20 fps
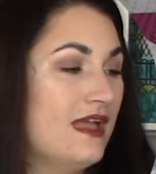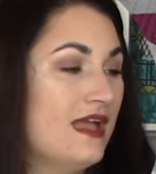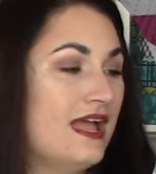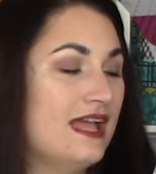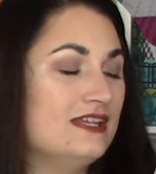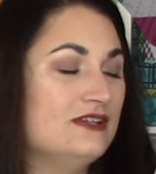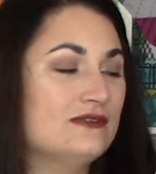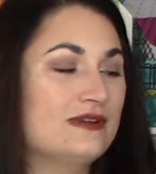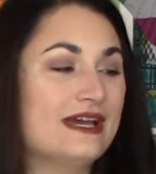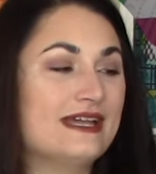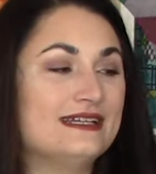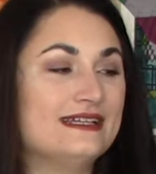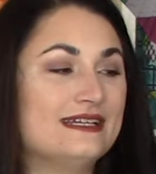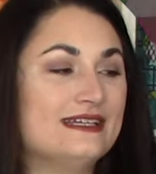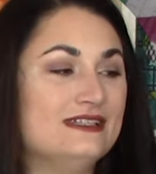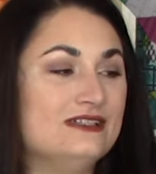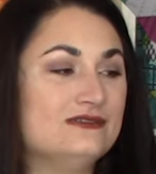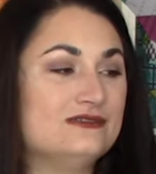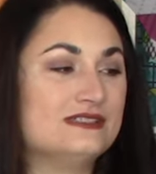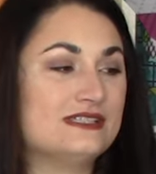And you kind of
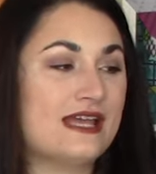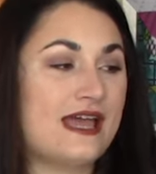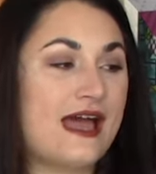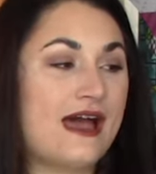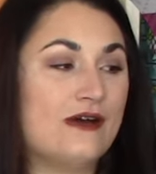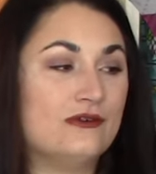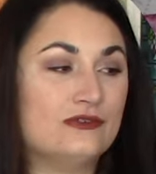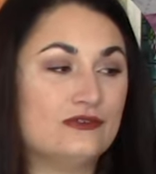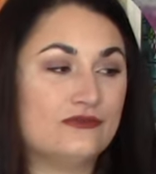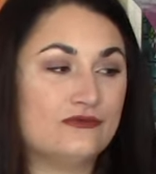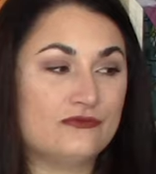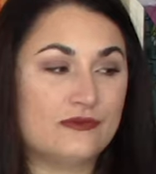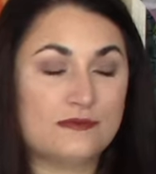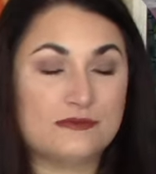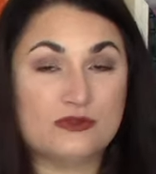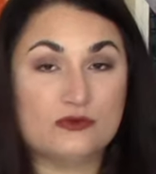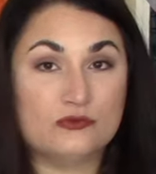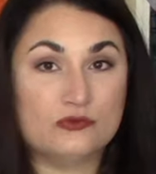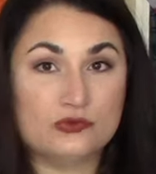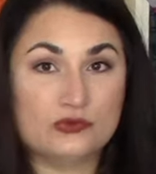get used to how to flip
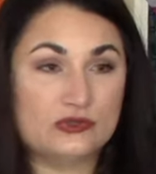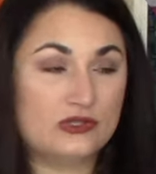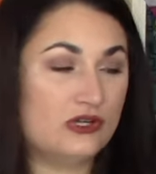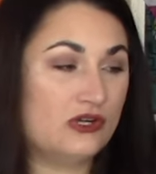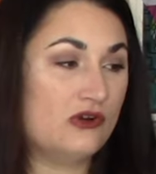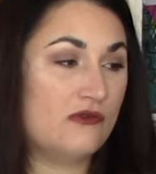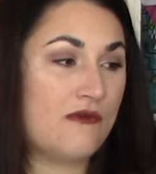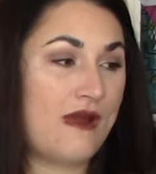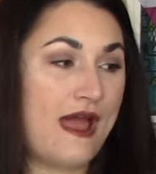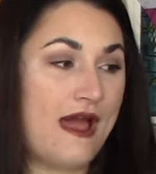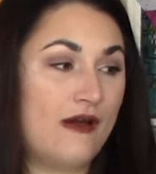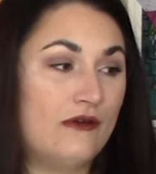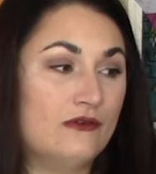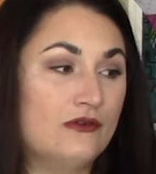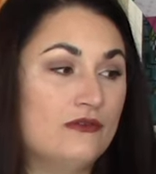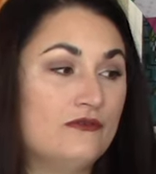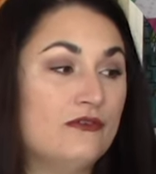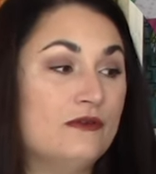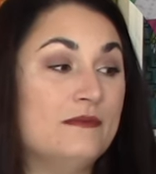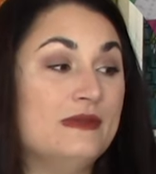the ruler
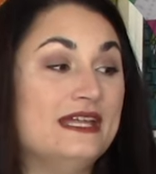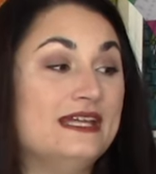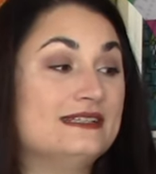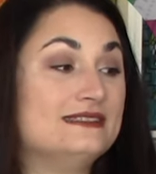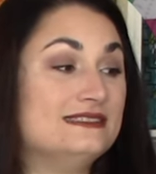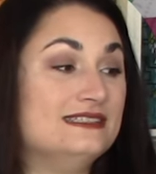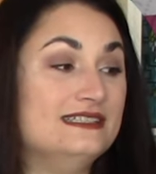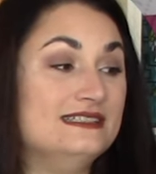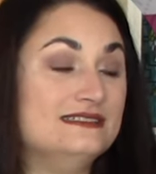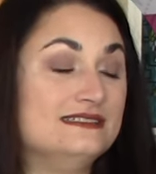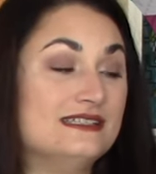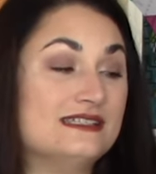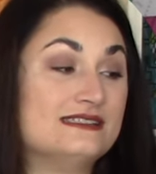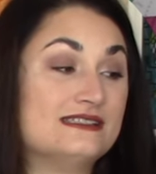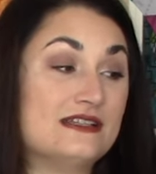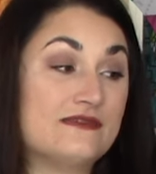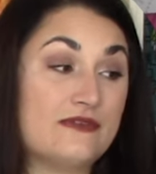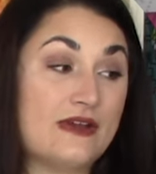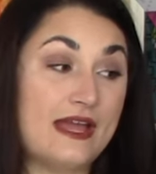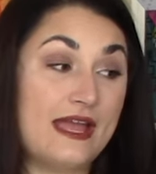around. For me, it's easiest
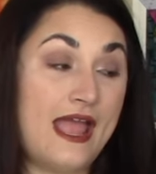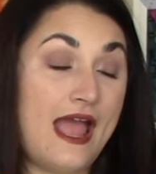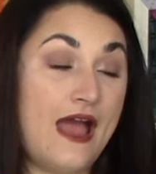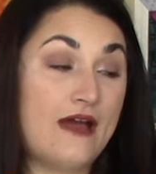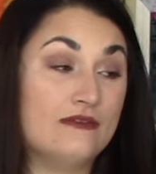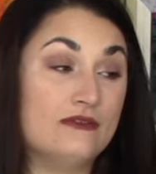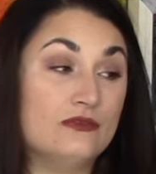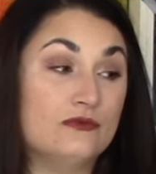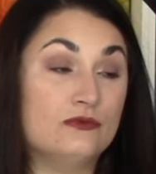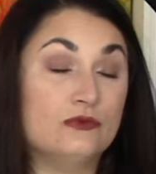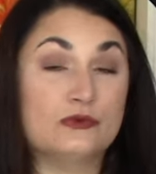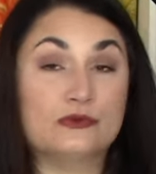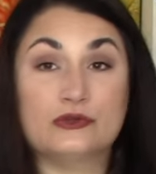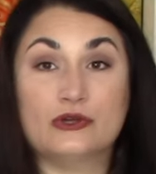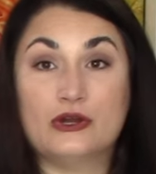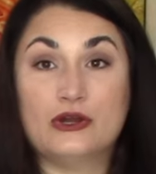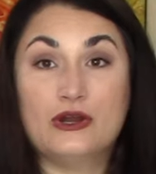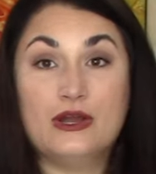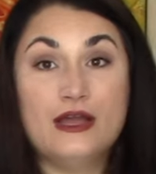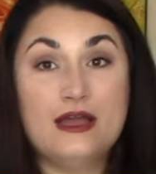if I have the
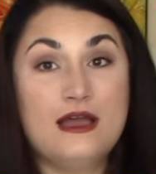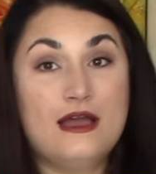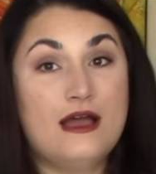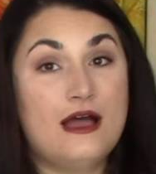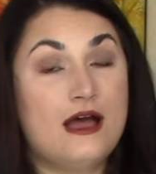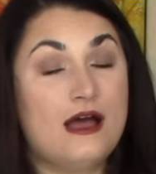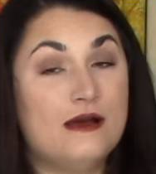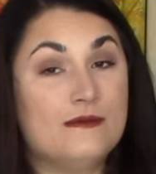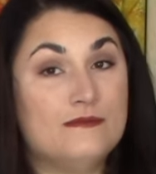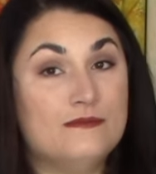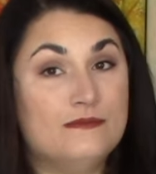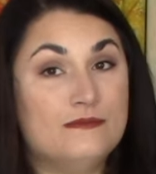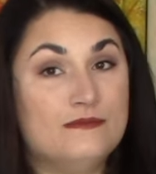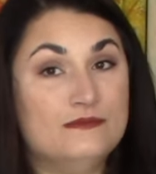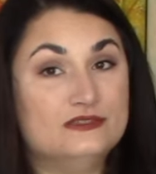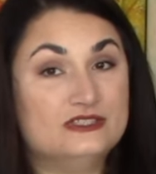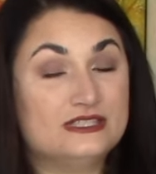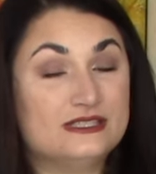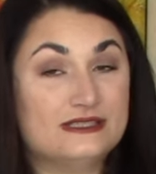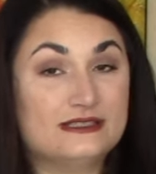ruler uh,
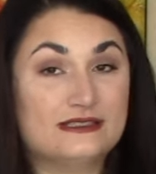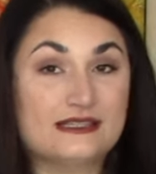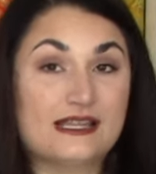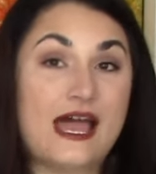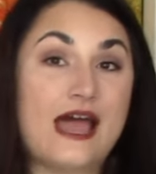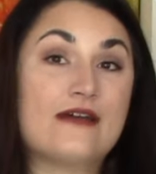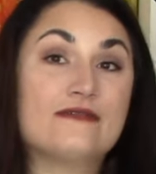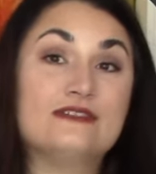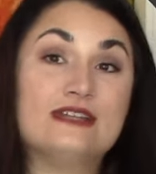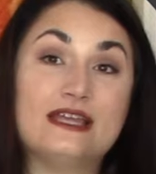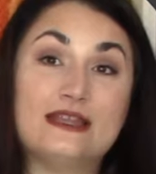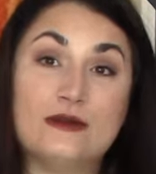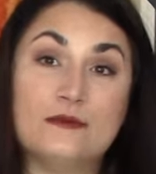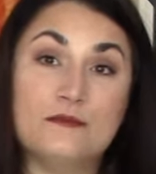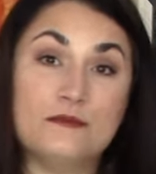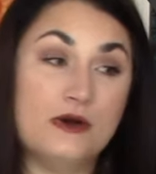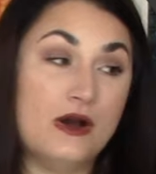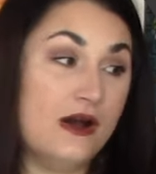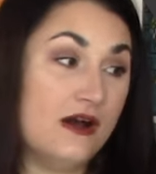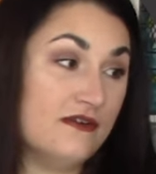to the left and
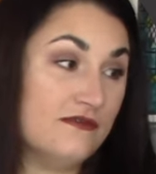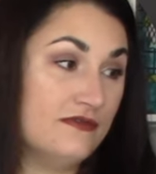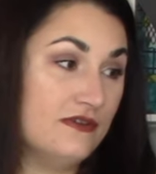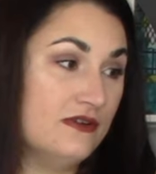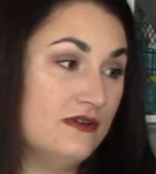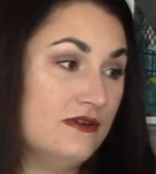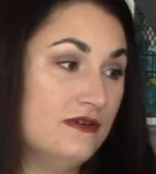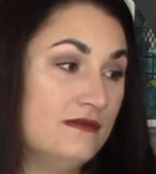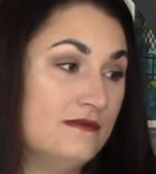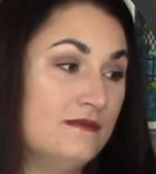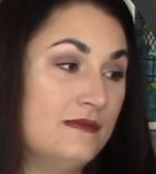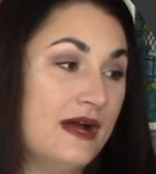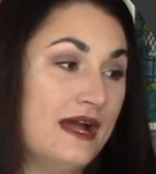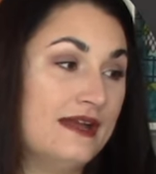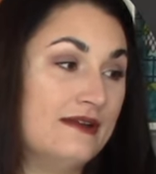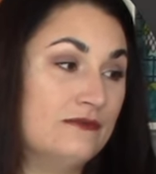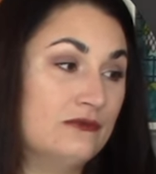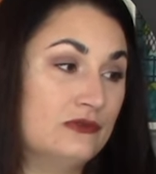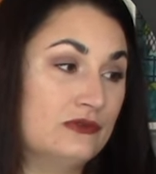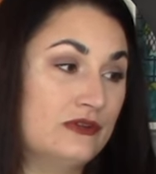above my
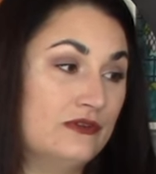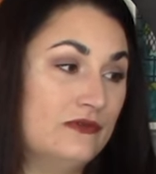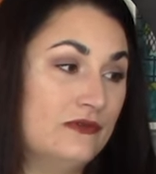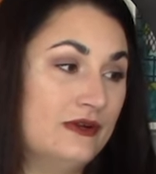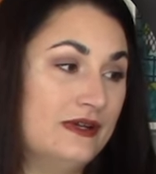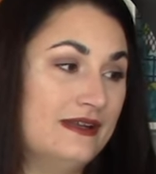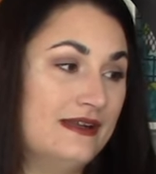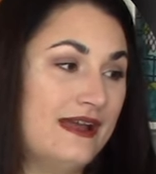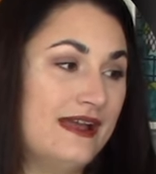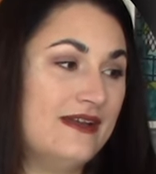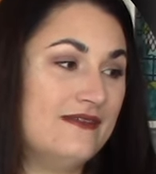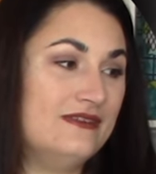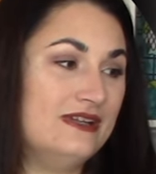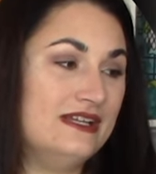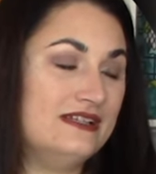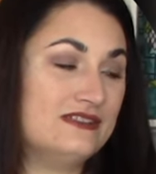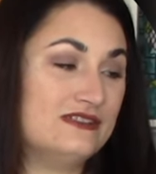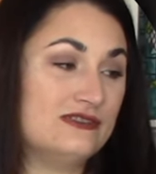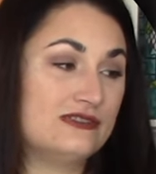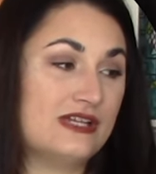ruler foot. I have an
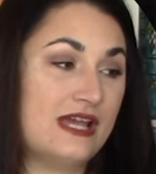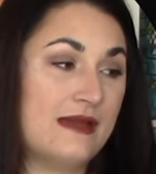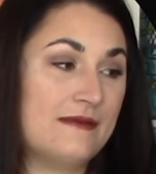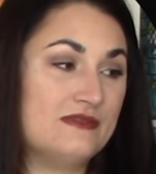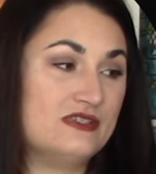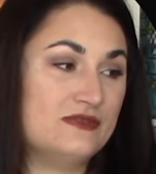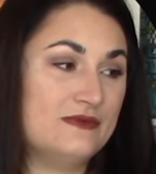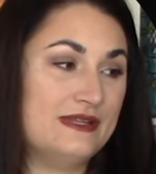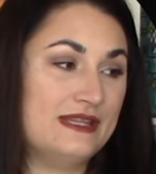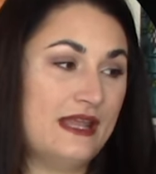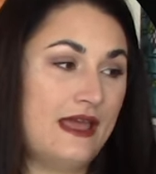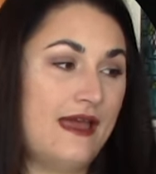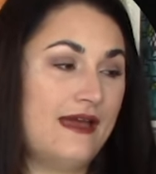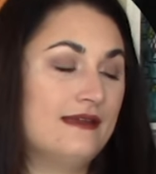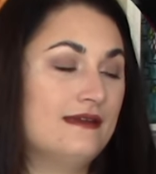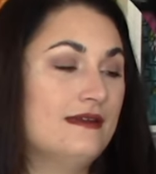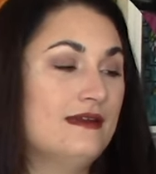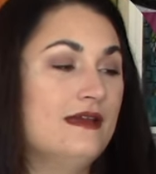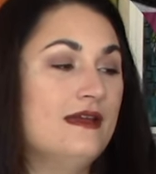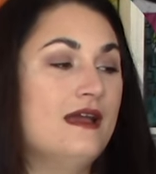easier time doing
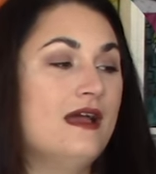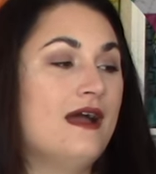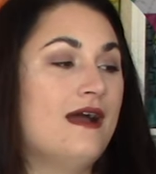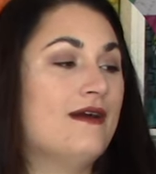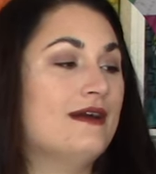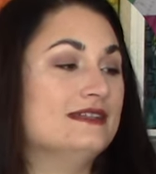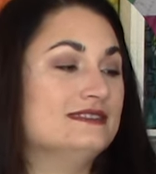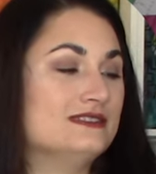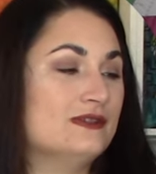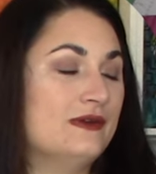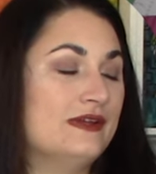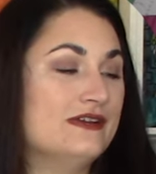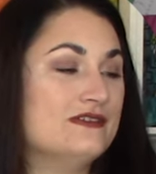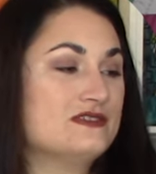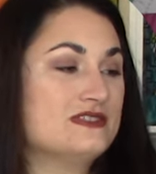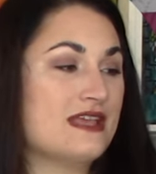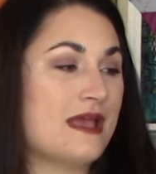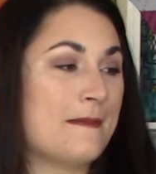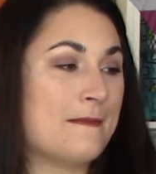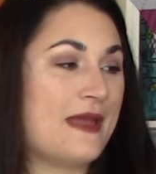that. All right, so
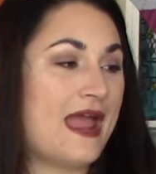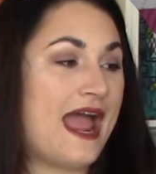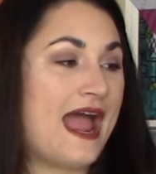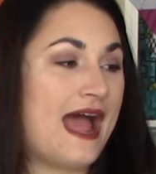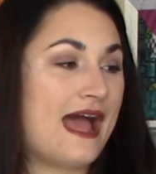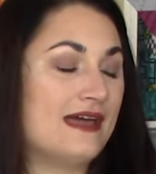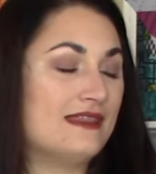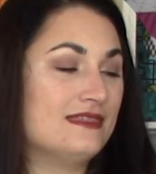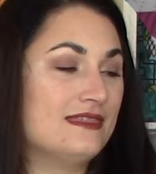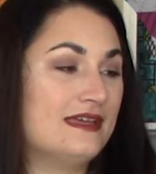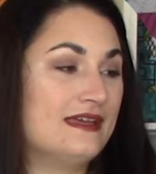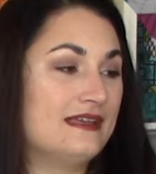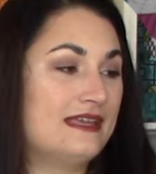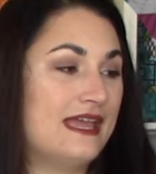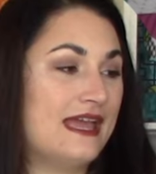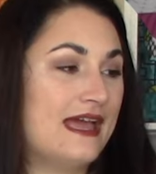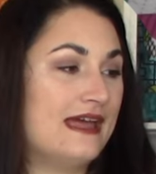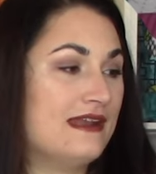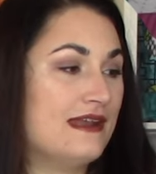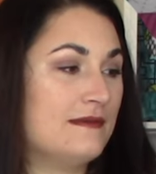here's that path.
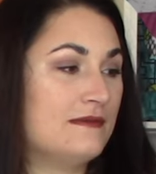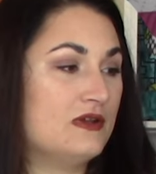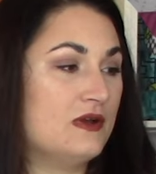Again, I'm